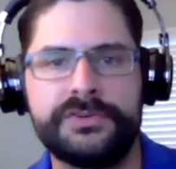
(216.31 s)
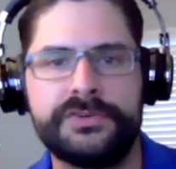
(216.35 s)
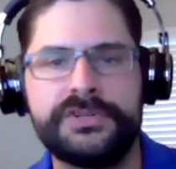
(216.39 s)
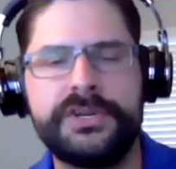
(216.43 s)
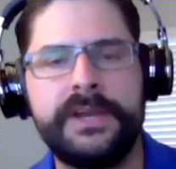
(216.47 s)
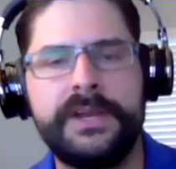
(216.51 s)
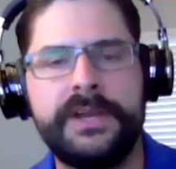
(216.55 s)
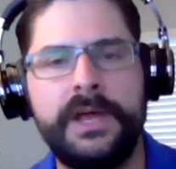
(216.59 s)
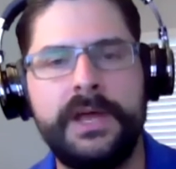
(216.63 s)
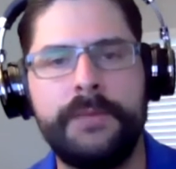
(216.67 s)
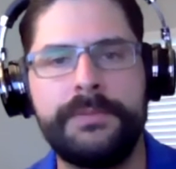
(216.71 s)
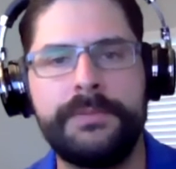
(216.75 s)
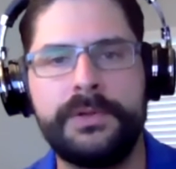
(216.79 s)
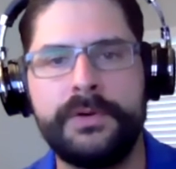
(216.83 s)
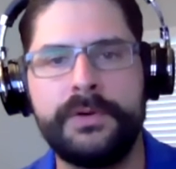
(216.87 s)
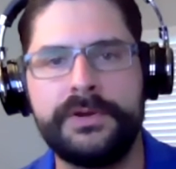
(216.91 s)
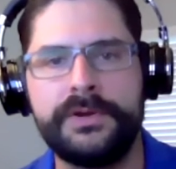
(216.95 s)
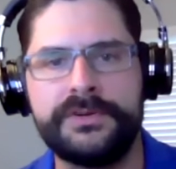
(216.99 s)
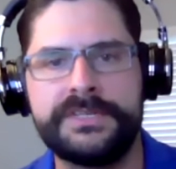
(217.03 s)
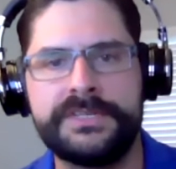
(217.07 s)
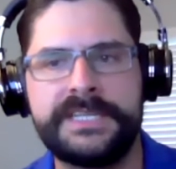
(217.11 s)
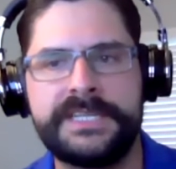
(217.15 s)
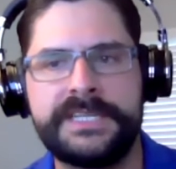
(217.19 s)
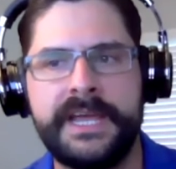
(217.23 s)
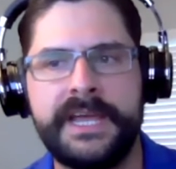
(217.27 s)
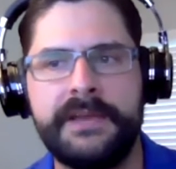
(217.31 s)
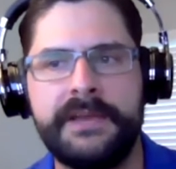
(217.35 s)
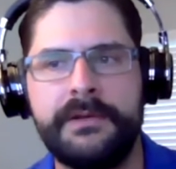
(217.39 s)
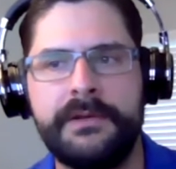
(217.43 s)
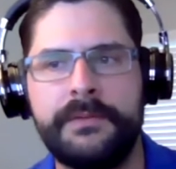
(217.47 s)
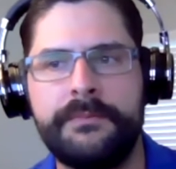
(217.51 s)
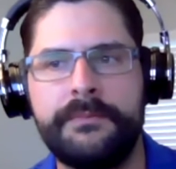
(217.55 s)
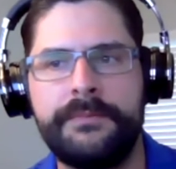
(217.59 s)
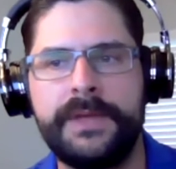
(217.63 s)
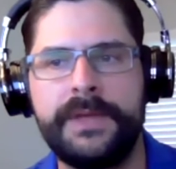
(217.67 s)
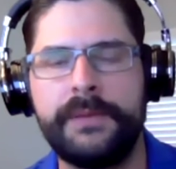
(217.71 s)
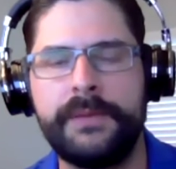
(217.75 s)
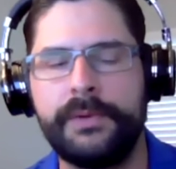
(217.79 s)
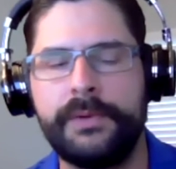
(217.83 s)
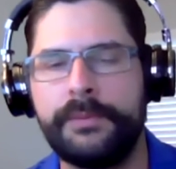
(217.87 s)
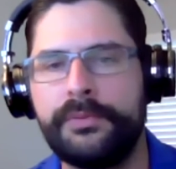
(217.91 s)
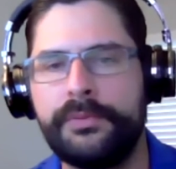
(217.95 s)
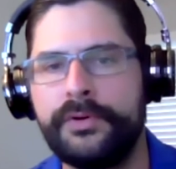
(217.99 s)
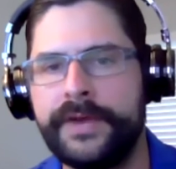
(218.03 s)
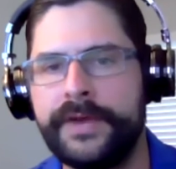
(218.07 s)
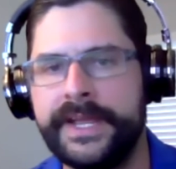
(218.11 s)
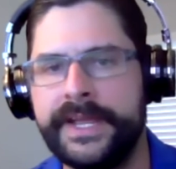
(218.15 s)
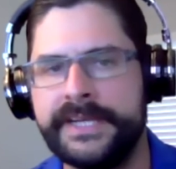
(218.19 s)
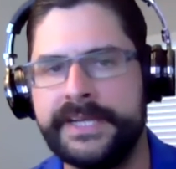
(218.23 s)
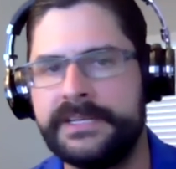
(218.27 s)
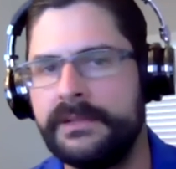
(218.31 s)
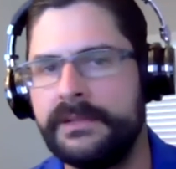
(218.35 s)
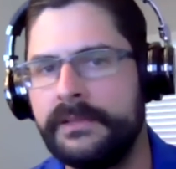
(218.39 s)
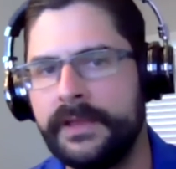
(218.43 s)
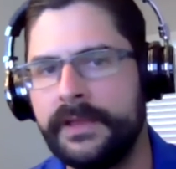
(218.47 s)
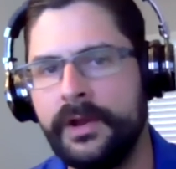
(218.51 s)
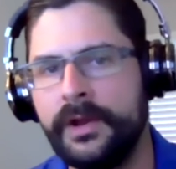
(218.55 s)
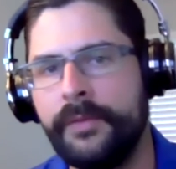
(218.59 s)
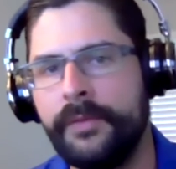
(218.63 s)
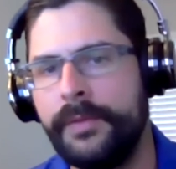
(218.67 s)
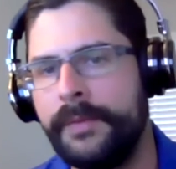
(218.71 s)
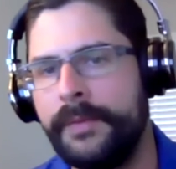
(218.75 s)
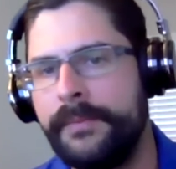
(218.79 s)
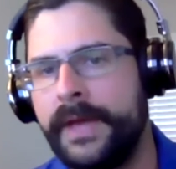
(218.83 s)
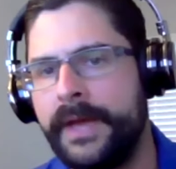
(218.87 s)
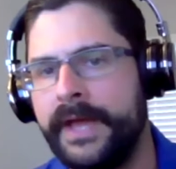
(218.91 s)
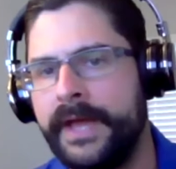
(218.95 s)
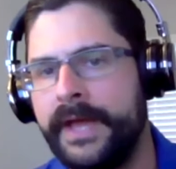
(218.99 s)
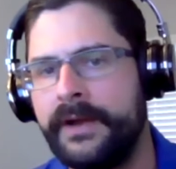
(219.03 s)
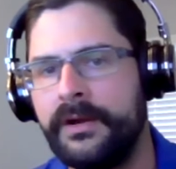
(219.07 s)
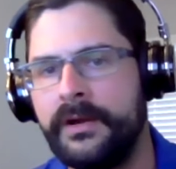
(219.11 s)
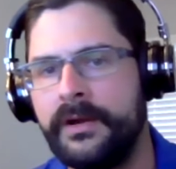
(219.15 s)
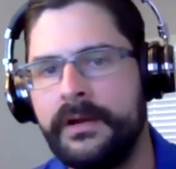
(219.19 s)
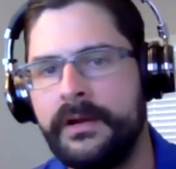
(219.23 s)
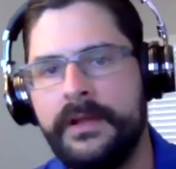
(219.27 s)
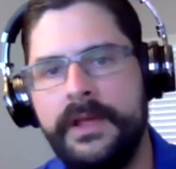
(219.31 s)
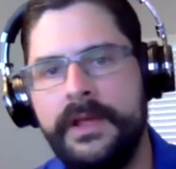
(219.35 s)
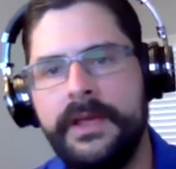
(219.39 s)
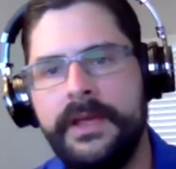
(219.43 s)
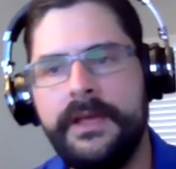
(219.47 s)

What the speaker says: It should help you understand and be able to predict a little bit better.